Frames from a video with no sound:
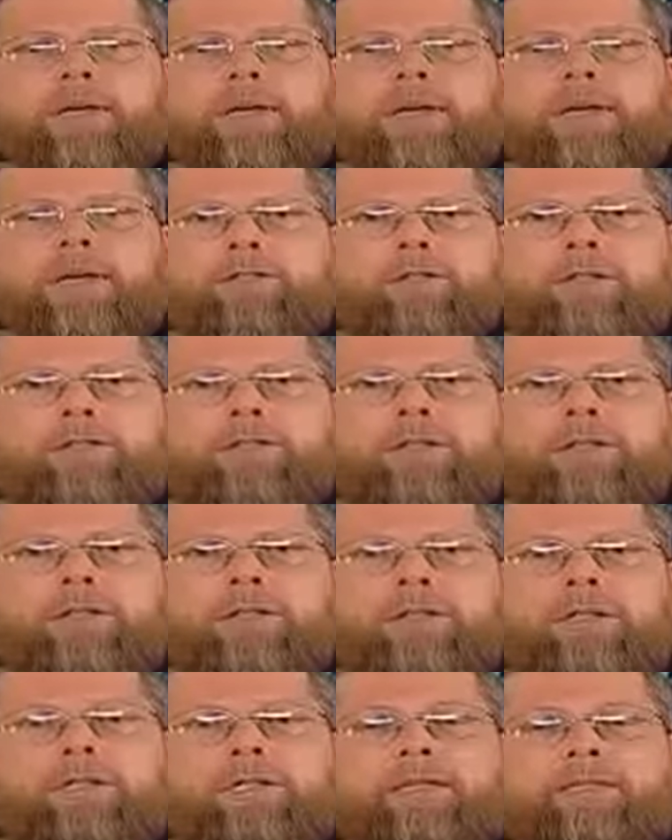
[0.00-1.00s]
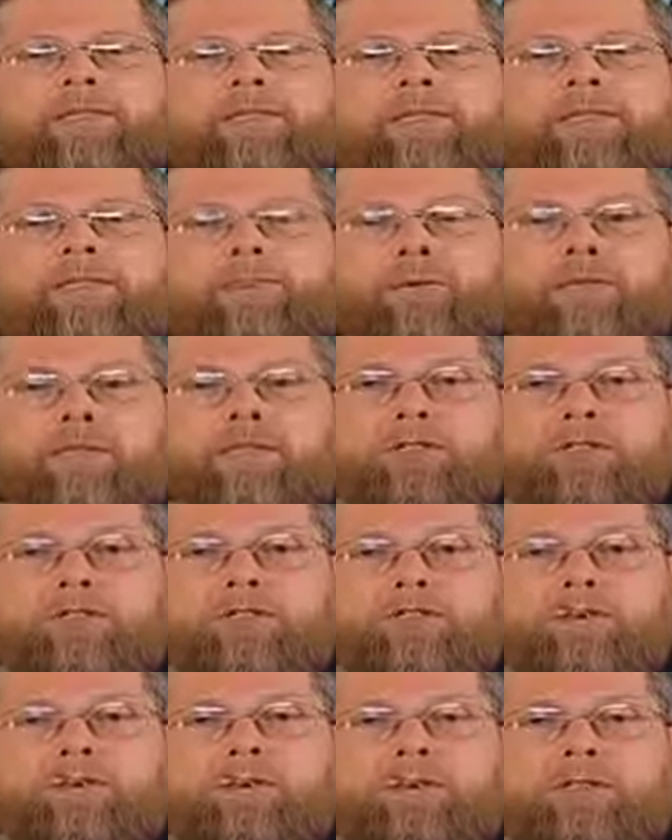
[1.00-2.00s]
Entropy is the
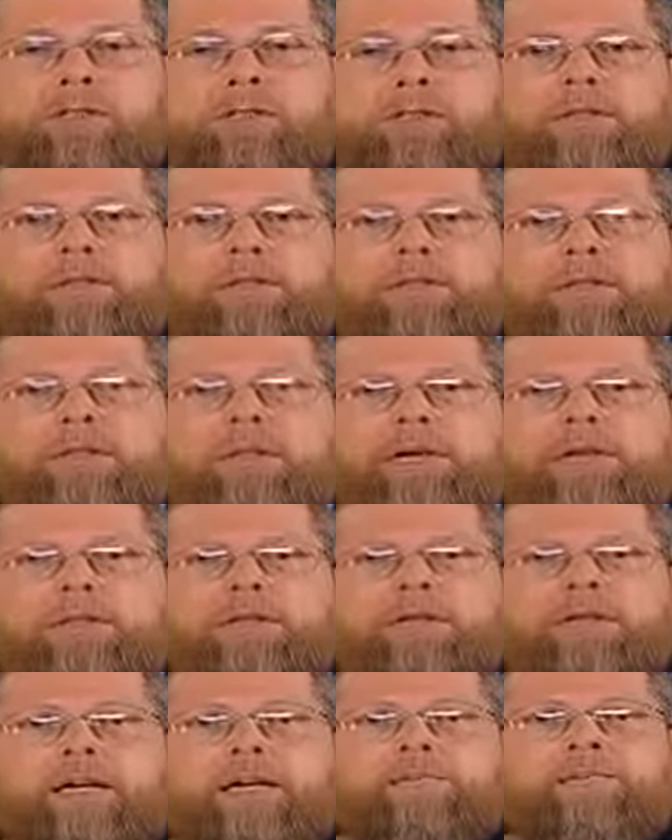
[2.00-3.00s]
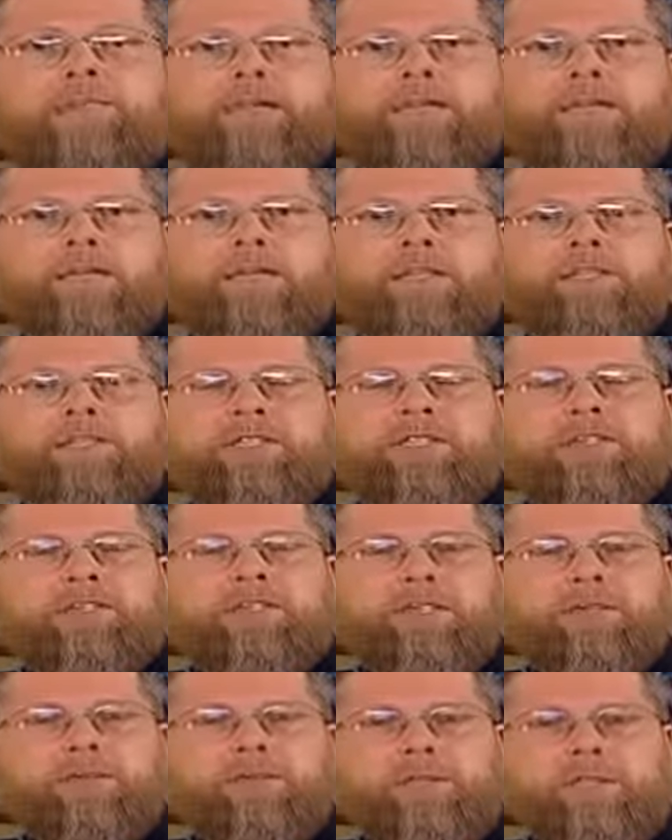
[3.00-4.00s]
principle that everything
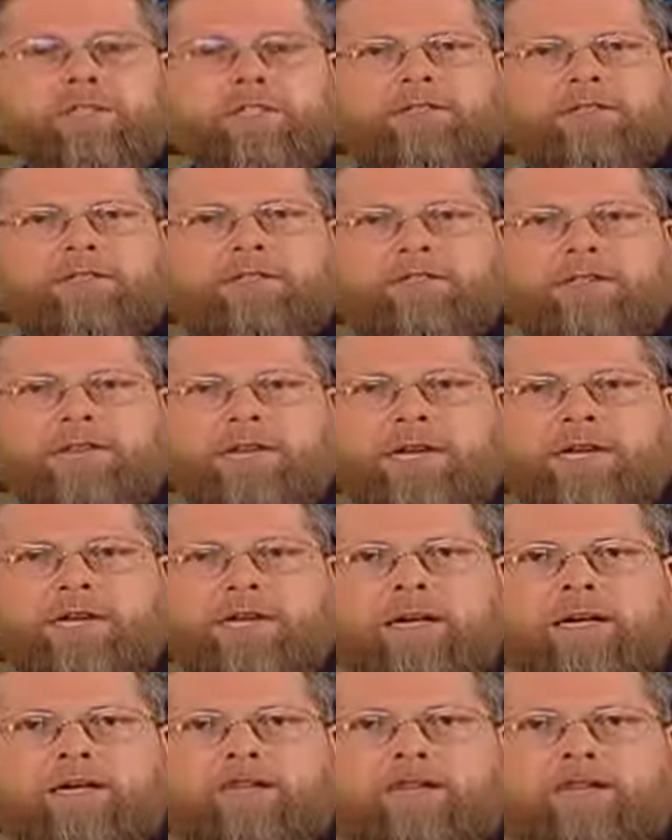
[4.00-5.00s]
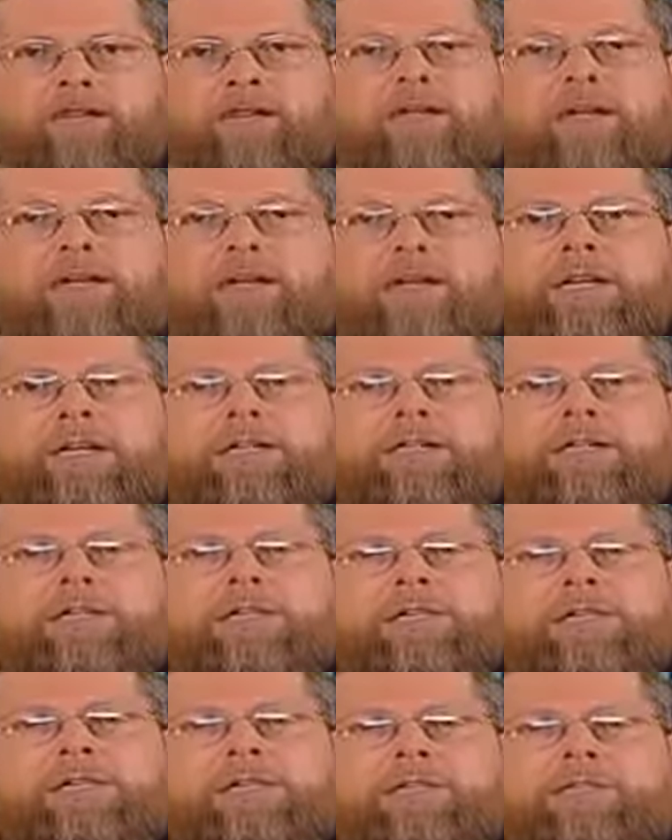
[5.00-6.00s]
degenerates into chaos unless
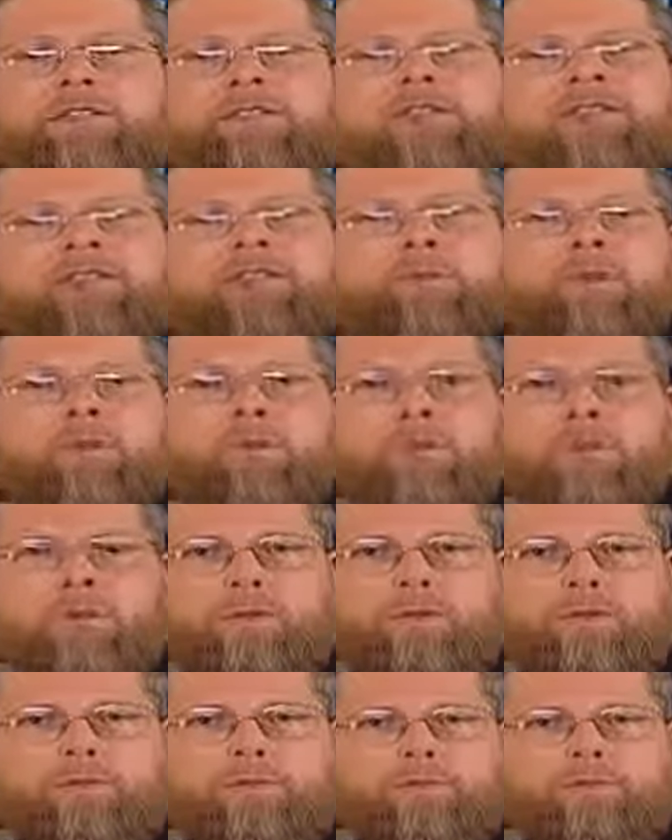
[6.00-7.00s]
it is controlled.